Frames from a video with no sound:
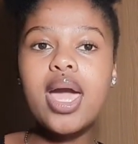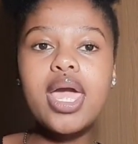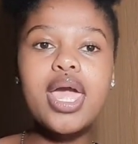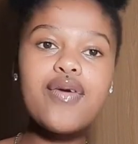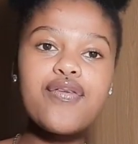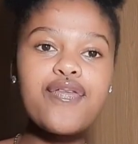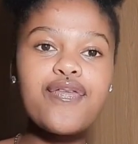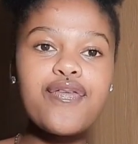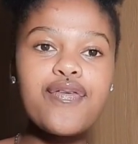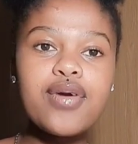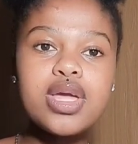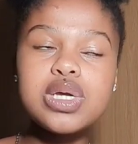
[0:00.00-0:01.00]
if
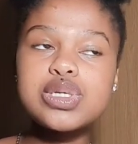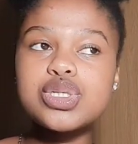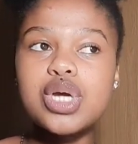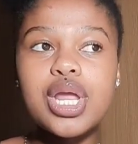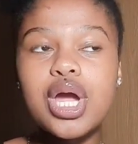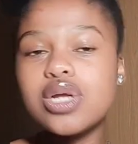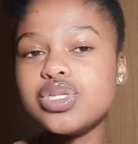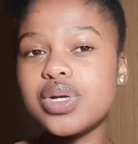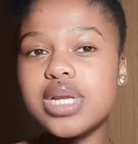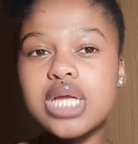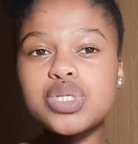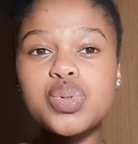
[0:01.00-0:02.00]
you're starting out your
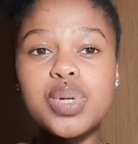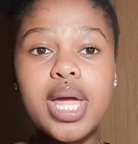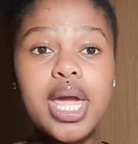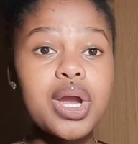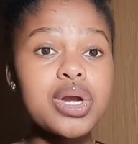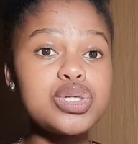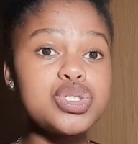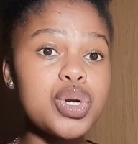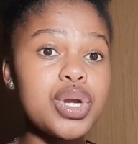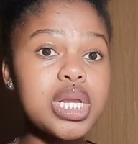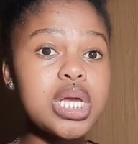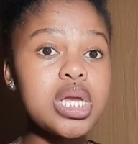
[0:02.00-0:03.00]
natural hair
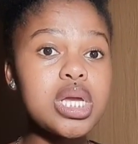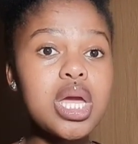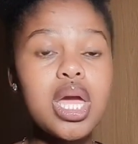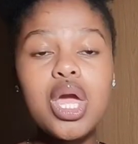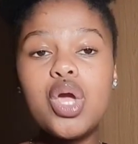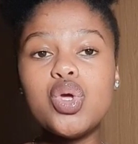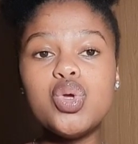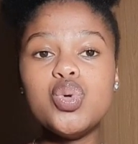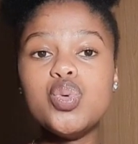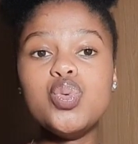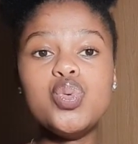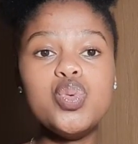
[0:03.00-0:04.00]
journey,
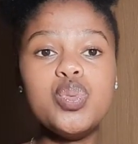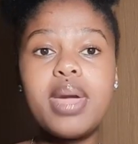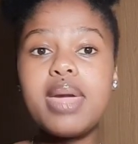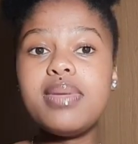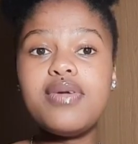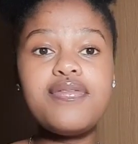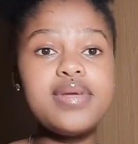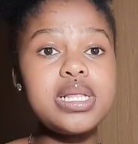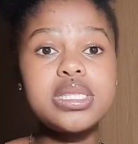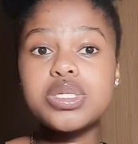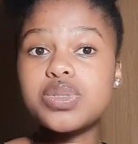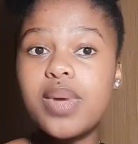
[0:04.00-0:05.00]
you may be
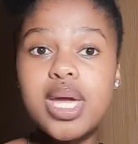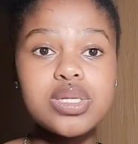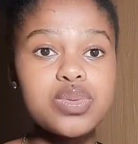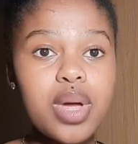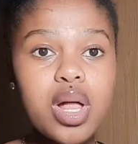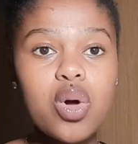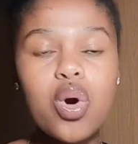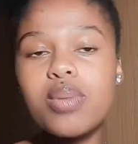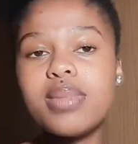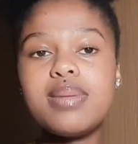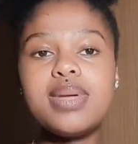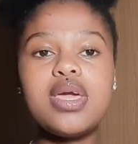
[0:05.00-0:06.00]
feeling this way as well. Or
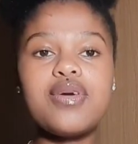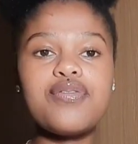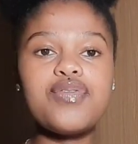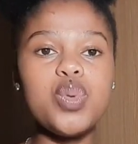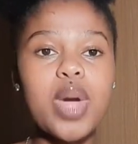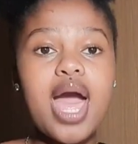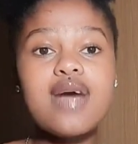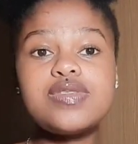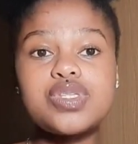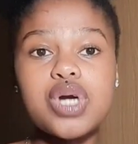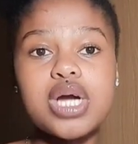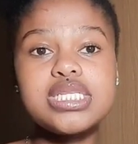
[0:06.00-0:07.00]
maybe if you have
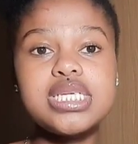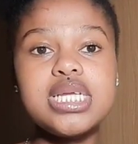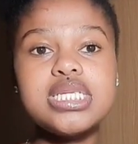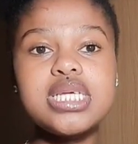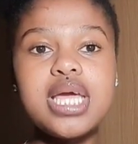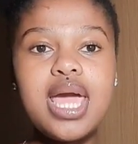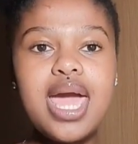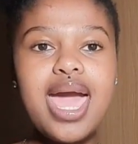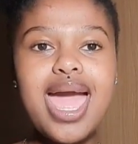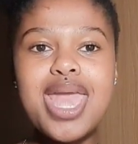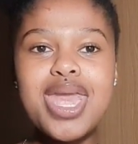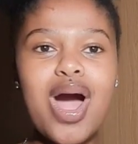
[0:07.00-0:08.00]
started
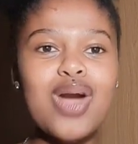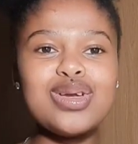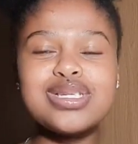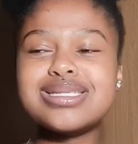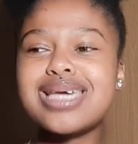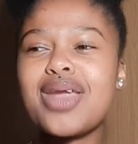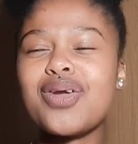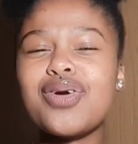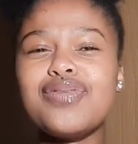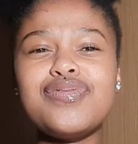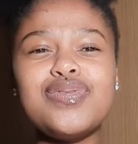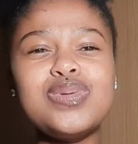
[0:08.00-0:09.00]
and now you're just kind of
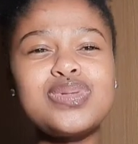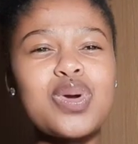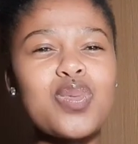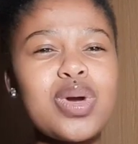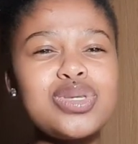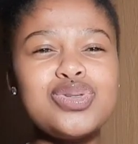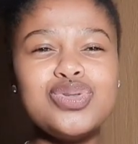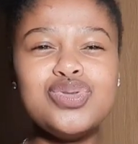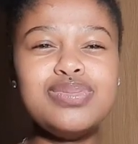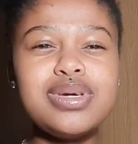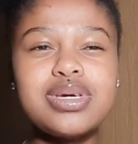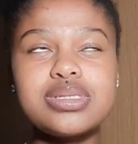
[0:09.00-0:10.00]
confused on what to do
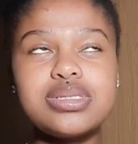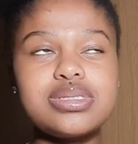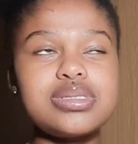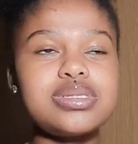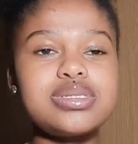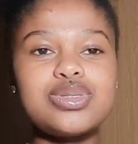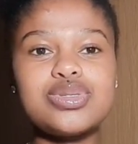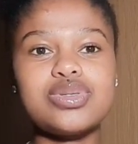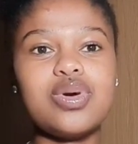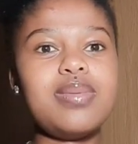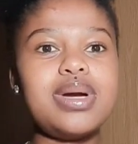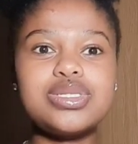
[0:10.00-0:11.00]
because there's just
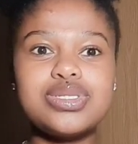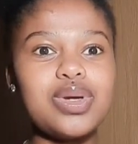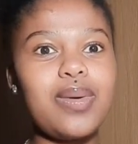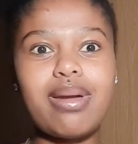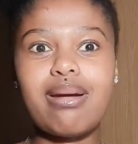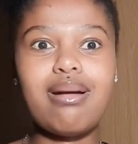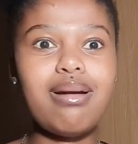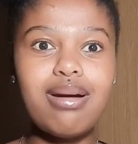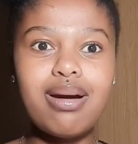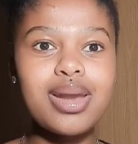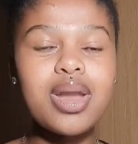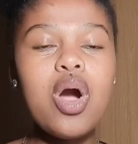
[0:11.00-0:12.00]
so much going
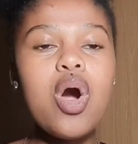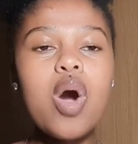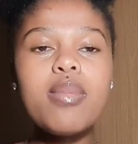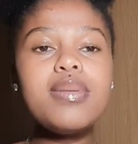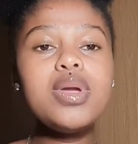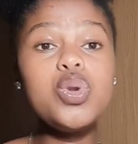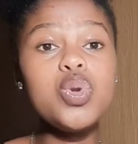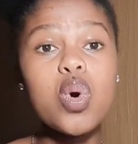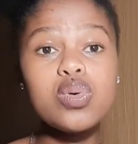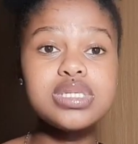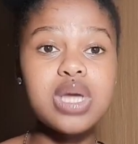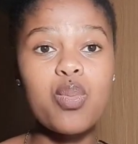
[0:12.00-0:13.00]
on, or maybe you
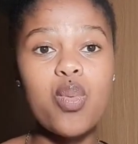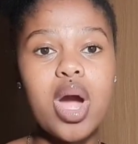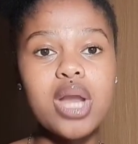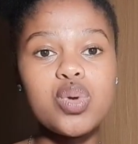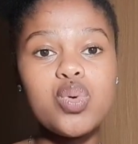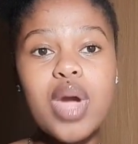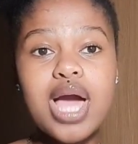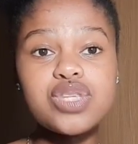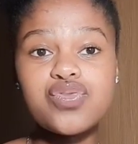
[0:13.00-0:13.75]
know someone who has